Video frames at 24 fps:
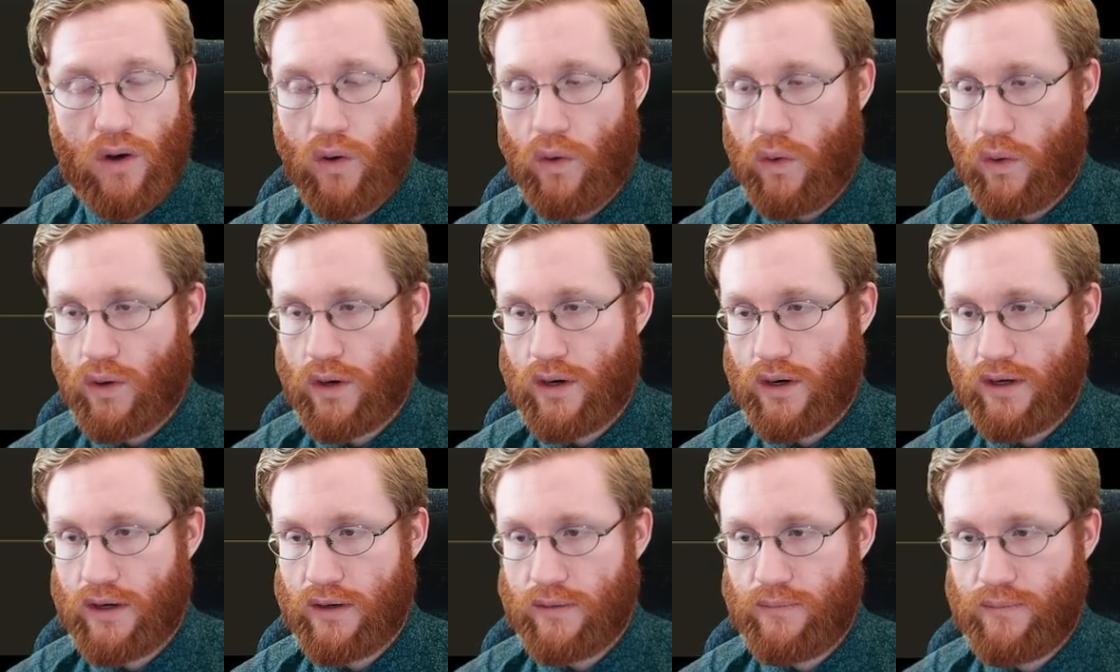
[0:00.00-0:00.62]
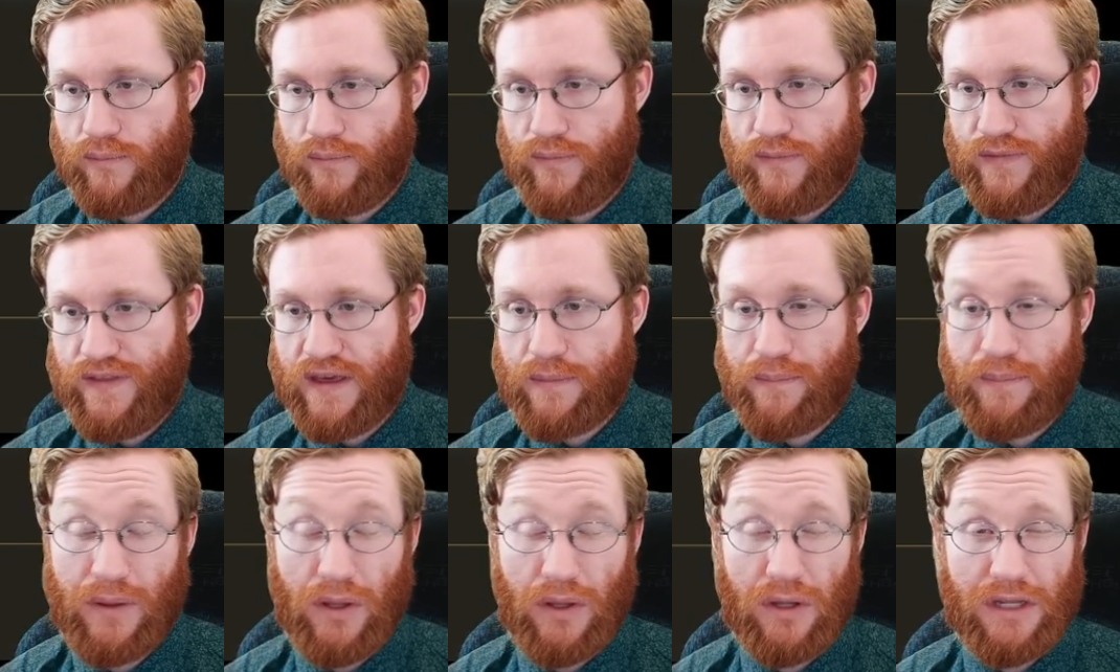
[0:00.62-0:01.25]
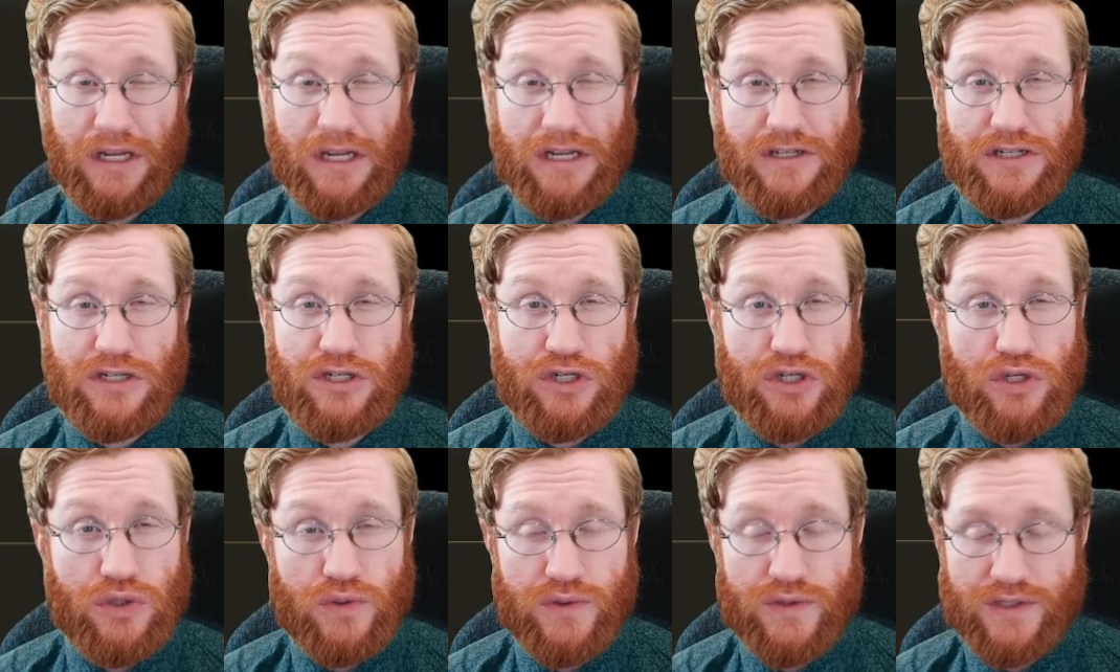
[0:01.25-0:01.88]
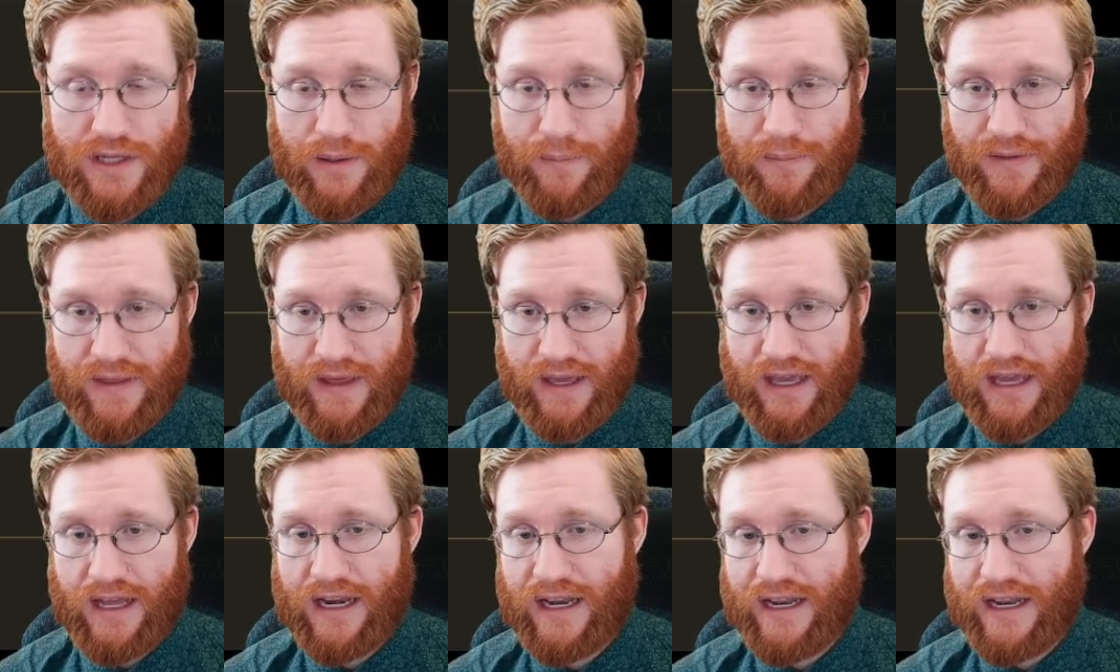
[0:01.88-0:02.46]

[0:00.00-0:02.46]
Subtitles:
or the ability to do something.